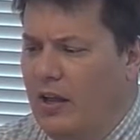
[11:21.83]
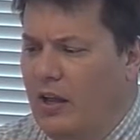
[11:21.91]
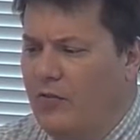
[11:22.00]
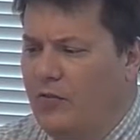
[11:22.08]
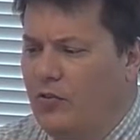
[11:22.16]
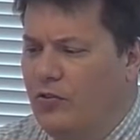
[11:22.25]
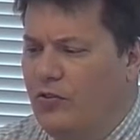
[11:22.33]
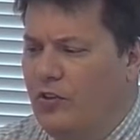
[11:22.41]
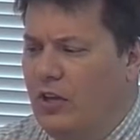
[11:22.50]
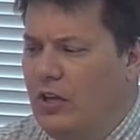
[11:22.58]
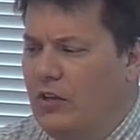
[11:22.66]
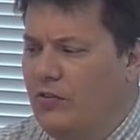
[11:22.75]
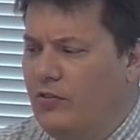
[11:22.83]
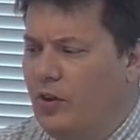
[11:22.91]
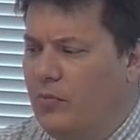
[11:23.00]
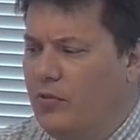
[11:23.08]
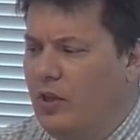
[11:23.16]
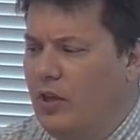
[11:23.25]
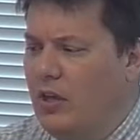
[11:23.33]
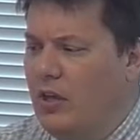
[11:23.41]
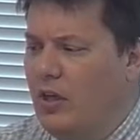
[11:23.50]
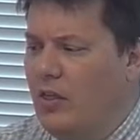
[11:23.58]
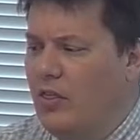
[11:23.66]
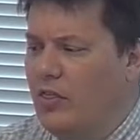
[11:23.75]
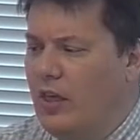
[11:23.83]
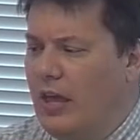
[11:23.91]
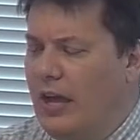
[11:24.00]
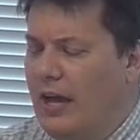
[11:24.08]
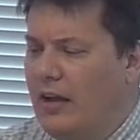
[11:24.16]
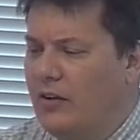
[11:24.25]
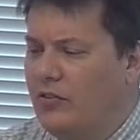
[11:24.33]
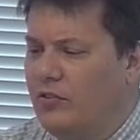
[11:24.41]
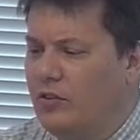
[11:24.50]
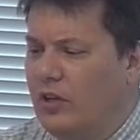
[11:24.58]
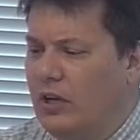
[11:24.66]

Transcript: If you see something that,